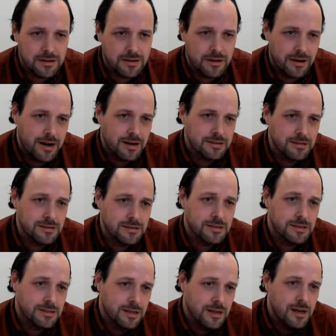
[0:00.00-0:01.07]

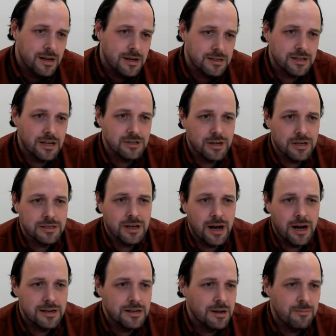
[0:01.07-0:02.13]
reactors, such as
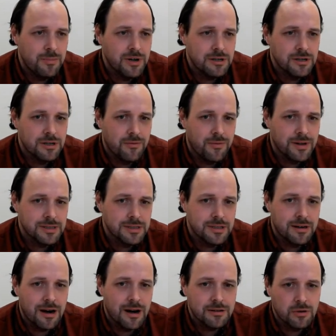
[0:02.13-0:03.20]
high temperature fast
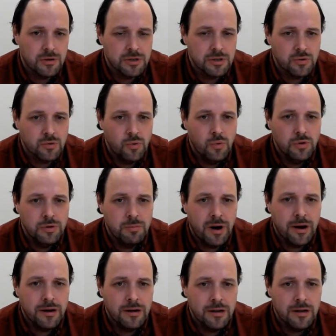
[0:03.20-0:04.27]
reactors cooled
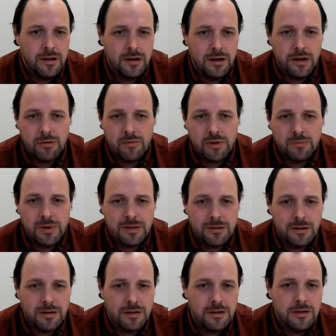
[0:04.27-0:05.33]
by liquid
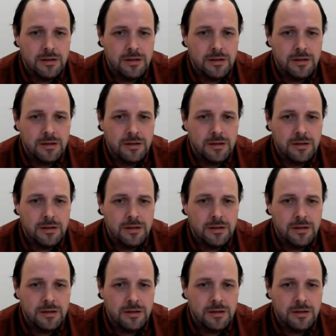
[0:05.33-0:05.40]
metal.